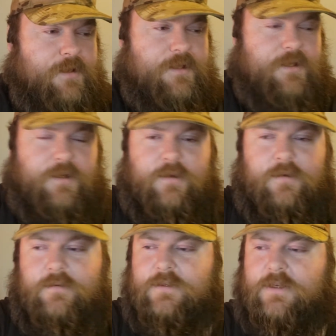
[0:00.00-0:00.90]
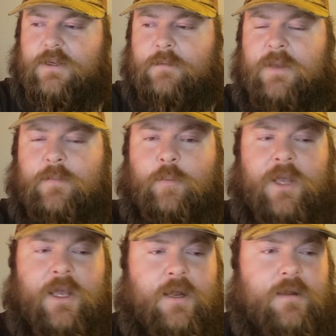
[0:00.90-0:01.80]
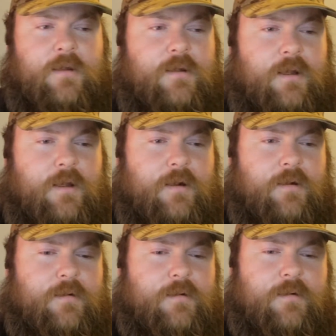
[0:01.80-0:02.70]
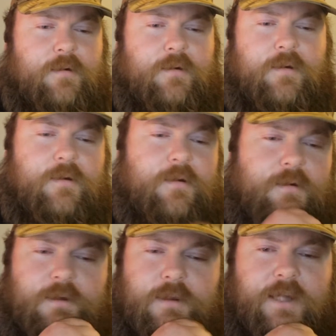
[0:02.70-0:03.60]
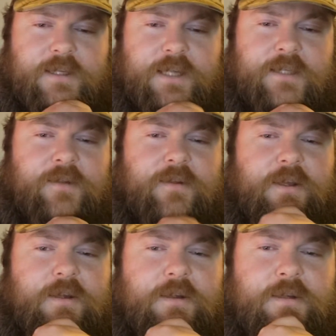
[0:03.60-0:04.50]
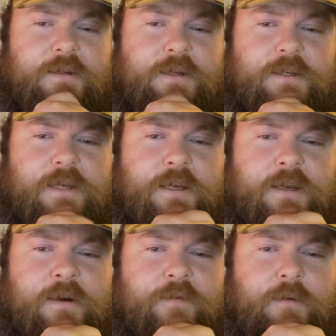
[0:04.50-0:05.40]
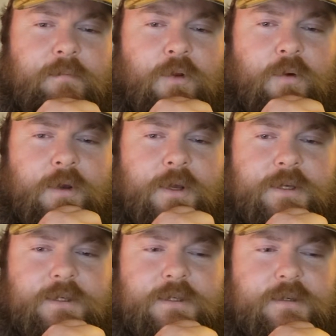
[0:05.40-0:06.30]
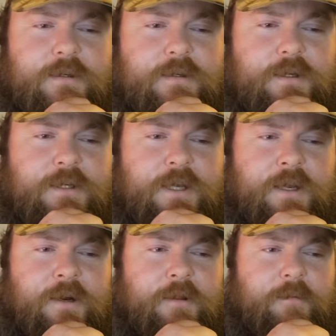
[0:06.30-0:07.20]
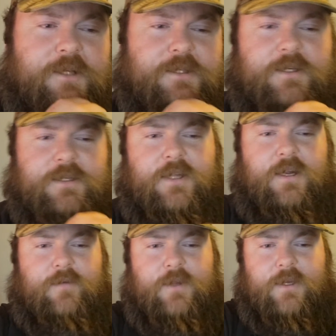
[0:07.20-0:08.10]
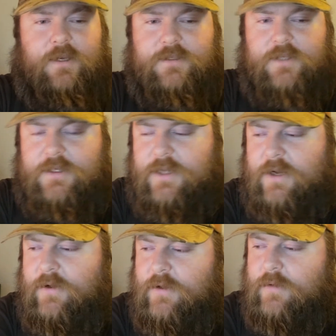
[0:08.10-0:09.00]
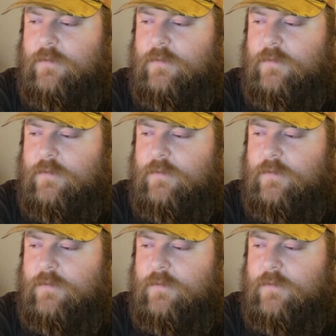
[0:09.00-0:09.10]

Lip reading: gonna get people paid, and that's the thing. You take care of your employees, you take care of the business, and then everything else takes care of you.